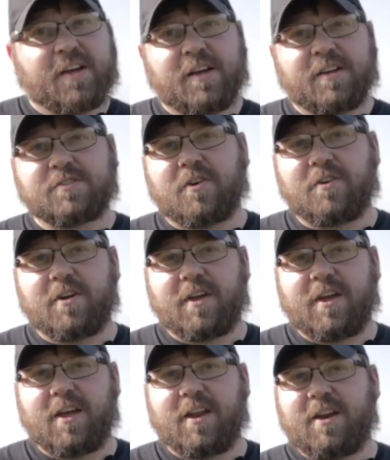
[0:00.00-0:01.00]
It's hard to
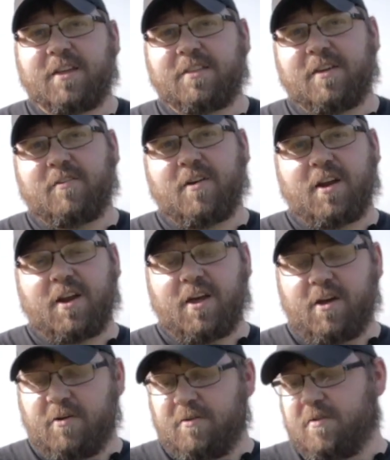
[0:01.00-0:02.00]
get anything right
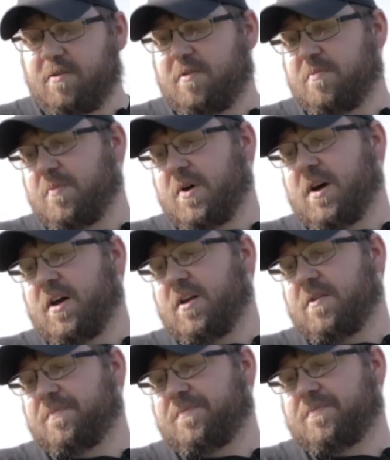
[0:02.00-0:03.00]
now, but
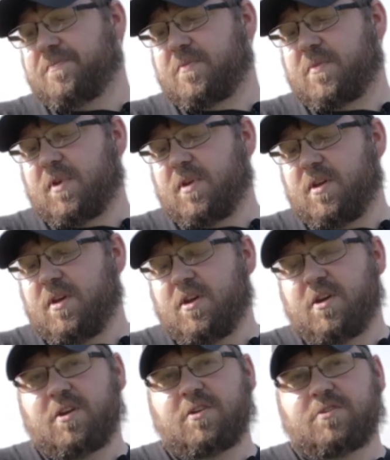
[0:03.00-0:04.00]

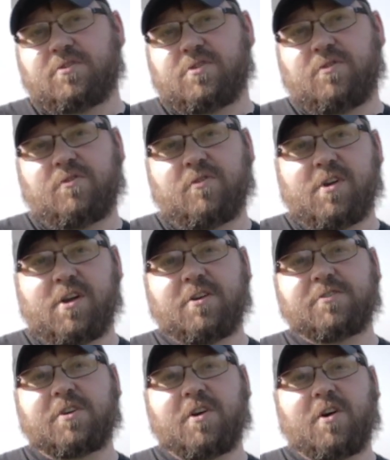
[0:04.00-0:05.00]
2-3
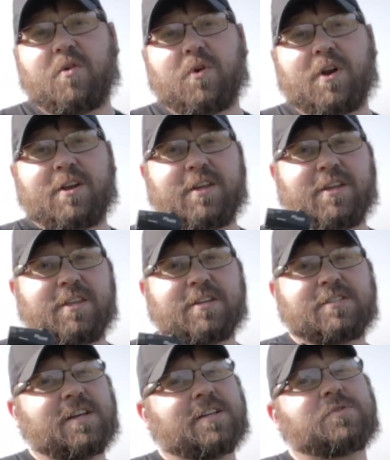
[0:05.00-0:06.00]
years ago when I did
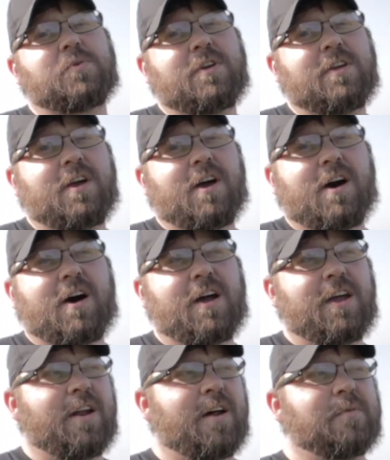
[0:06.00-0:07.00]
this, that's what you got,
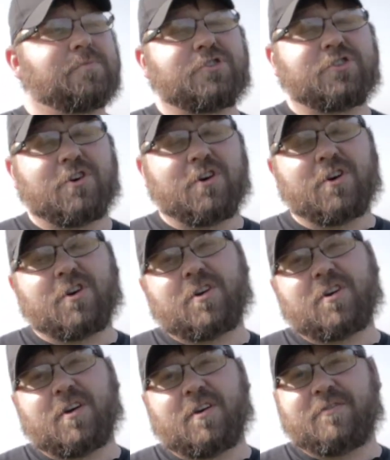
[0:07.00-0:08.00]
and I'm sure
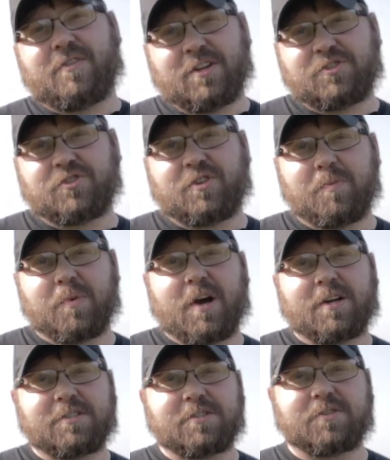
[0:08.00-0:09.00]
eventually
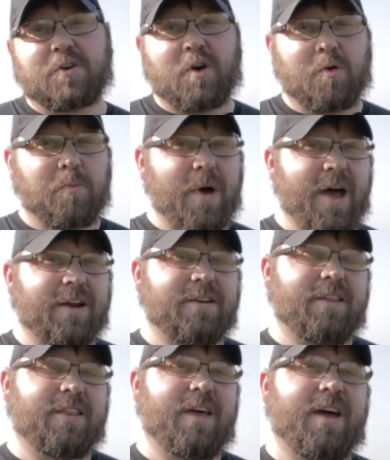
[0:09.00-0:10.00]
prices will go back
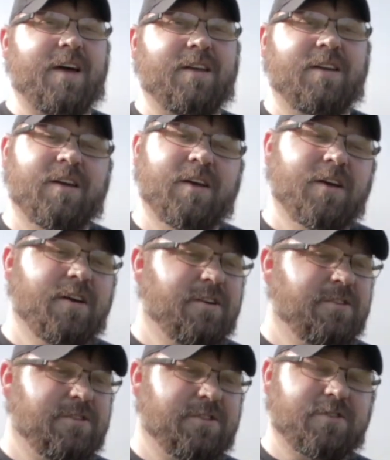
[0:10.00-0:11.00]
to that.
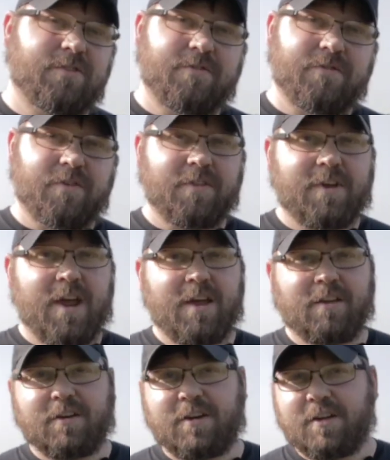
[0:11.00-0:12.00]
Just look for
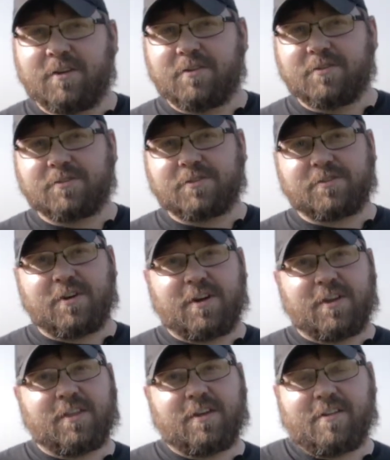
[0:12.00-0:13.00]
daily deals or
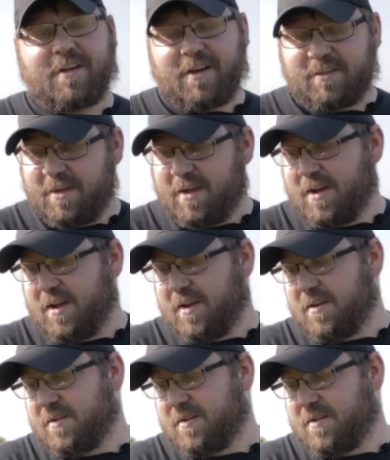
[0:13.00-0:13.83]
anything like that.